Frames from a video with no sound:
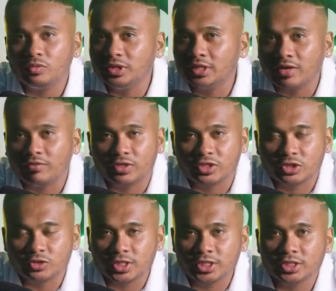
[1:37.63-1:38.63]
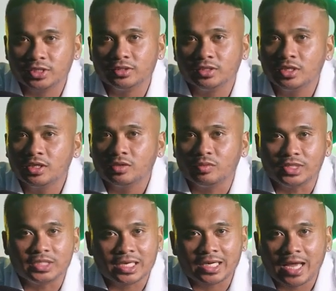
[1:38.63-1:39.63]
we didn't have registration. We
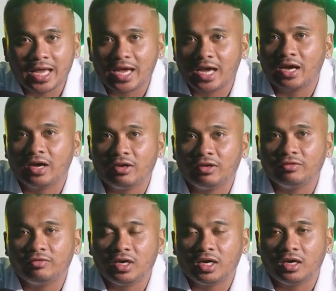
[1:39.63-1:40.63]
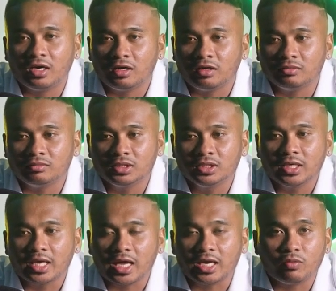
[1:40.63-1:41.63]
didn't have
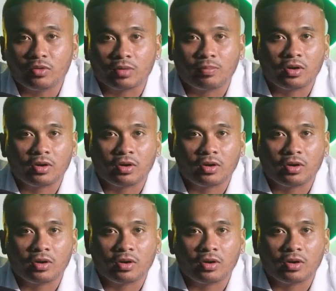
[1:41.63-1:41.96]
anywhere to